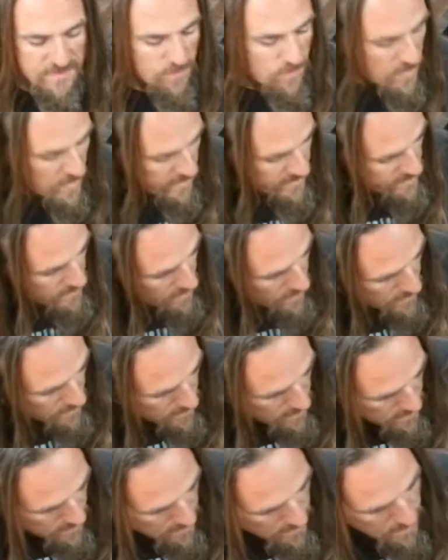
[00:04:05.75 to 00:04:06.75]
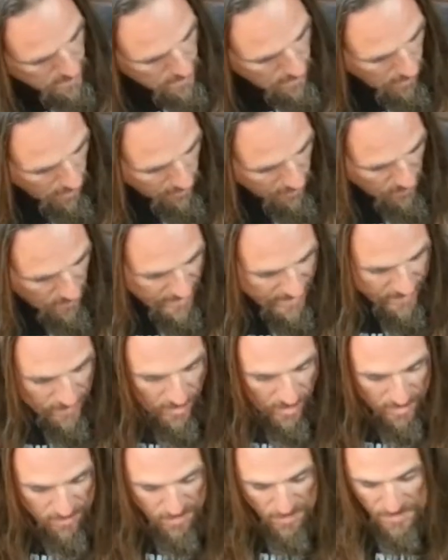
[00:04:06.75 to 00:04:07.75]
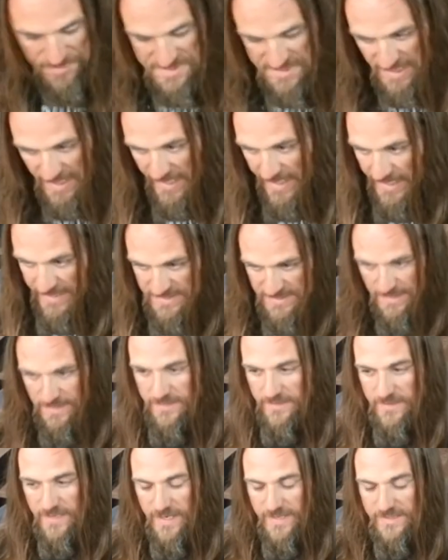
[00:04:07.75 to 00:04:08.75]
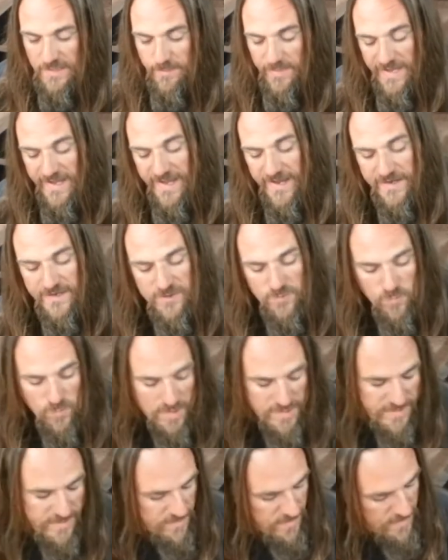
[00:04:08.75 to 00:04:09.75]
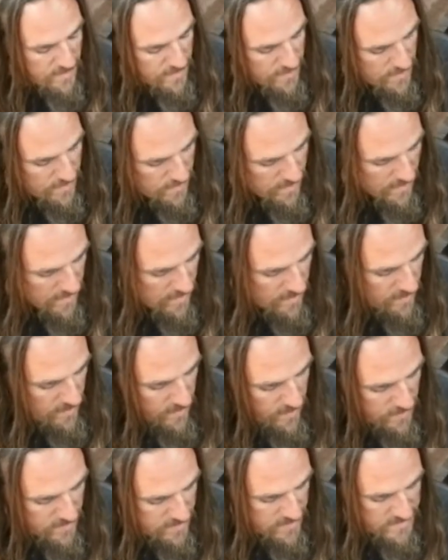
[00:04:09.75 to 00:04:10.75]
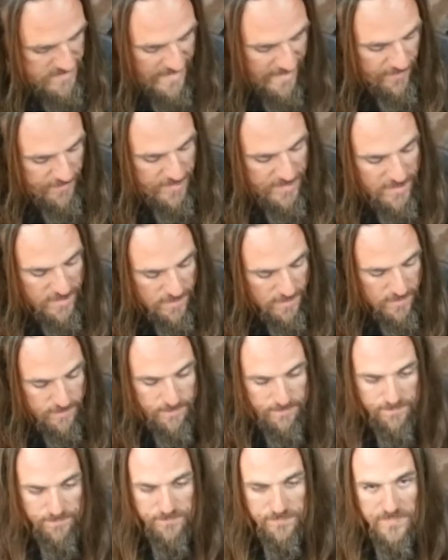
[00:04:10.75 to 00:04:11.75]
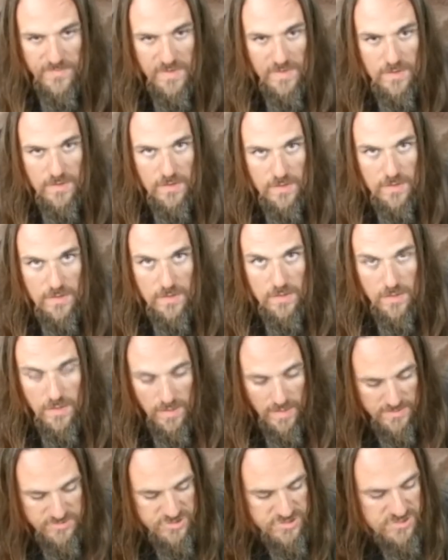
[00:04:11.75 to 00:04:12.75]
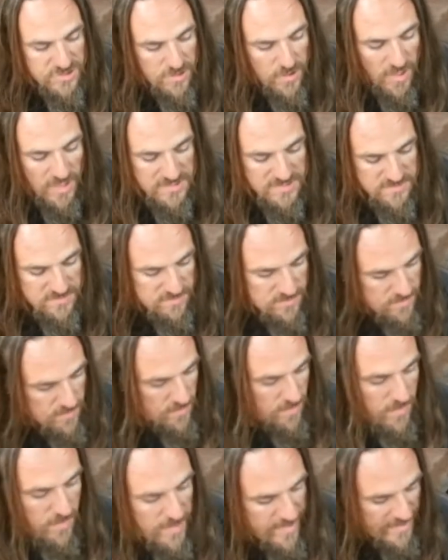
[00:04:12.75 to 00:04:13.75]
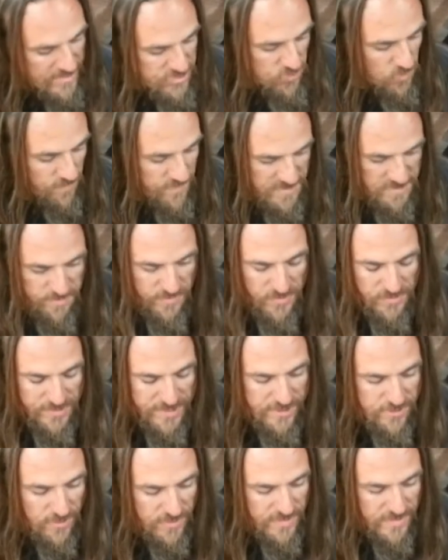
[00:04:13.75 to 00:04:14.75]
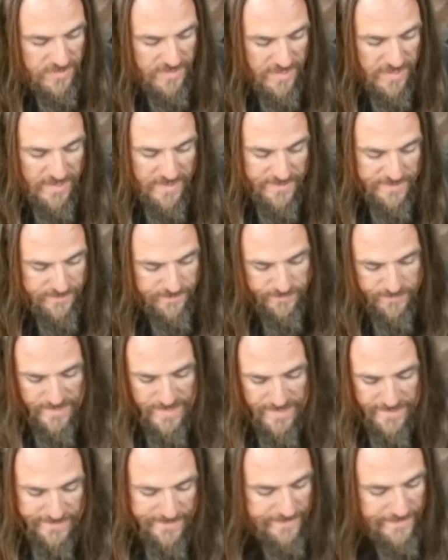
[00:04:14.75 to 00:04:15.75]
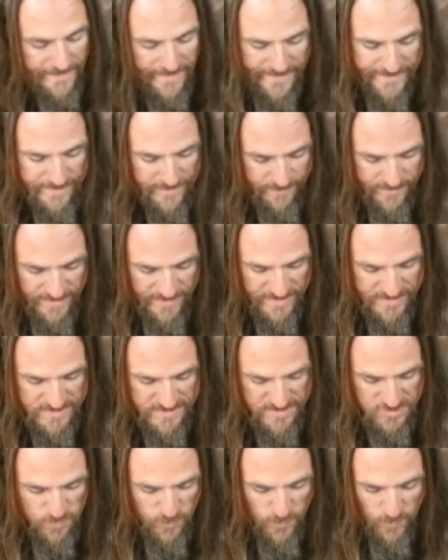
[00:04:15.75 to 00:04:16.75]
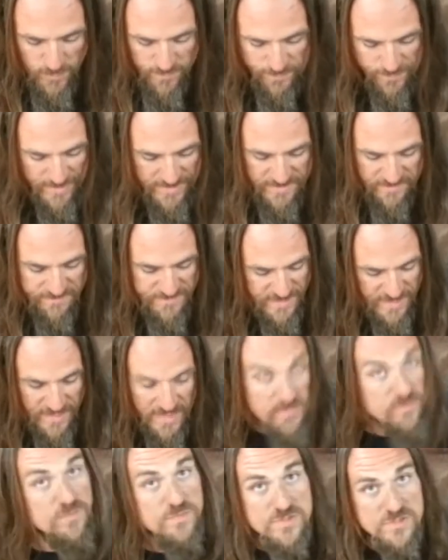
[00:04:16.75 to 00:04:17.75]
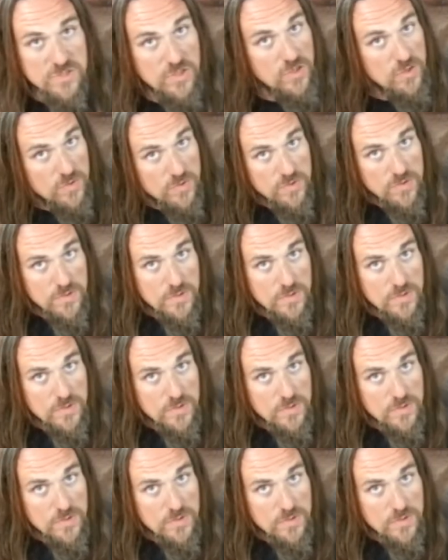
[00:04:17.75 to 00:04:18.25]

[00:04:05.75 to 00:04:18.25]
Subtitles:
to run all the way along both sides, and at the back you run it down here just to cause actual visibility during the day and at night. I mean, it's super reflective tape, so